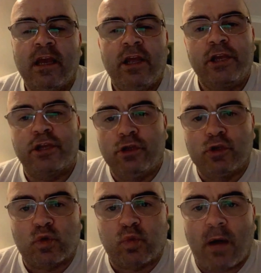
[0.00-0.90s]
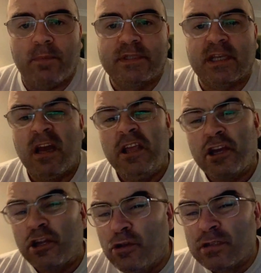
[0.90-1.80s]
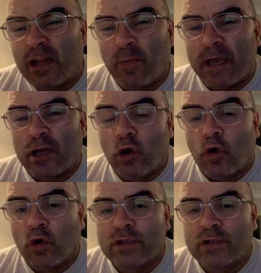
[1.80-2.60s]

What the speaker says: You can use swabs. You can use a little bit of gauze